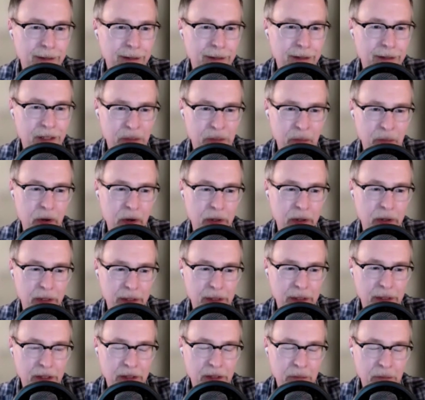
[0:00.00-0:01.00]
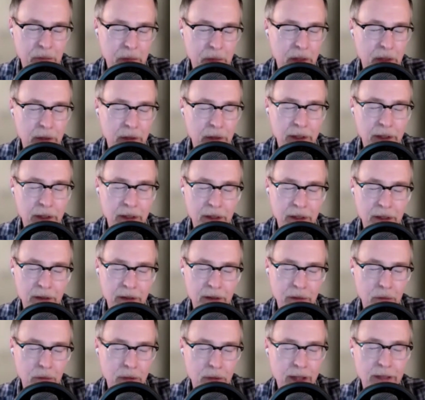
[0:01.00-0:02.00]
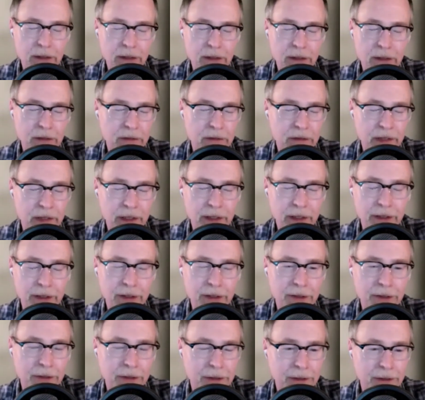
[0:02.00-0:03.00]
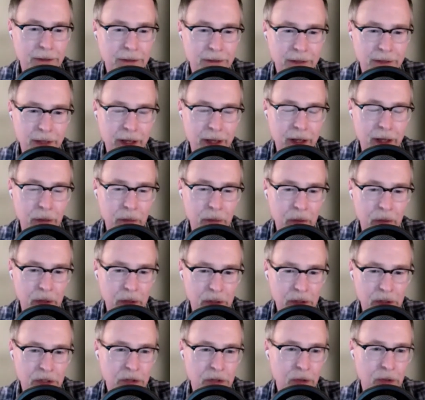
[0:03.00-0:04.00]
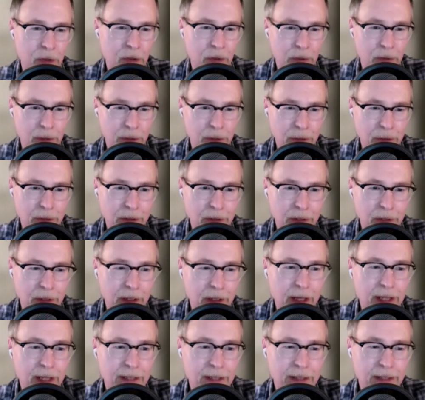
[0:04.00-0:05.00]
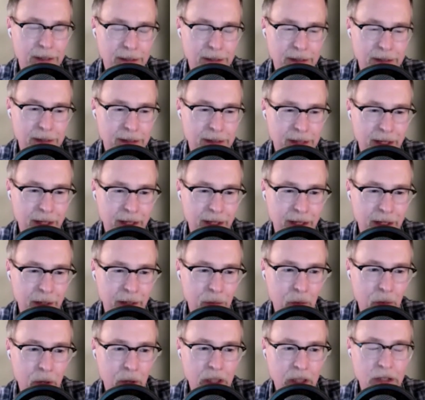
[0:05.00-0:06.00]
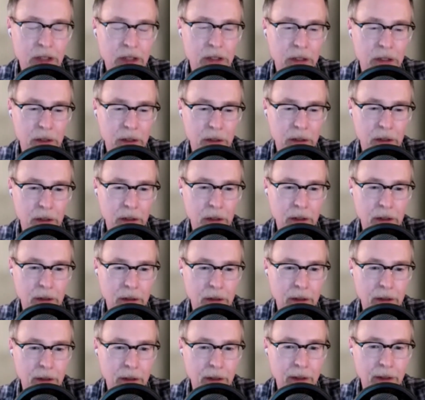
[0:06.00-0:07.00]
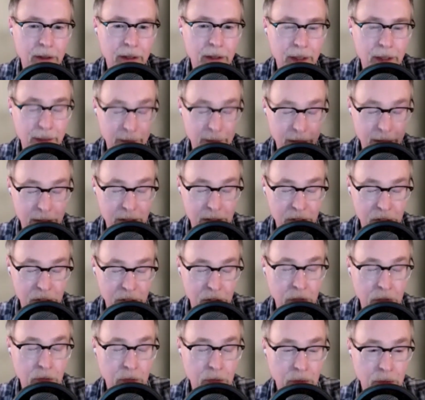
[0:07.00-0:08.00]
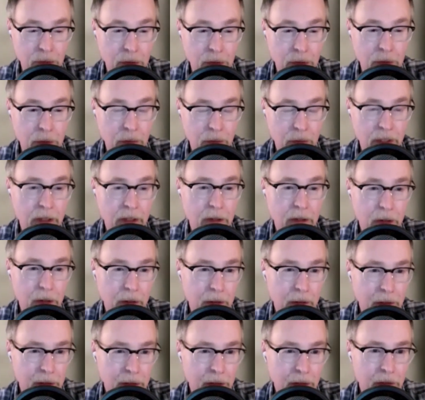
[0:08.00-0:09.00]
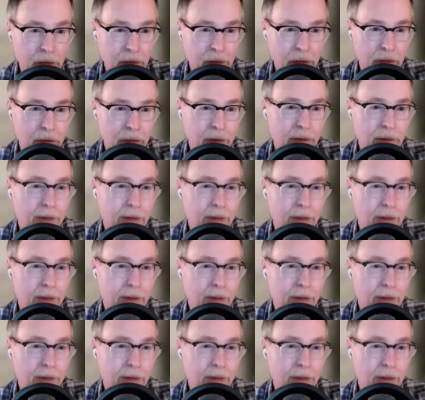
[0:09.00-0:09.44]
This body is merely a rented vehicle to help our soul learn the lessons that it wants to learn in this school we call Earth.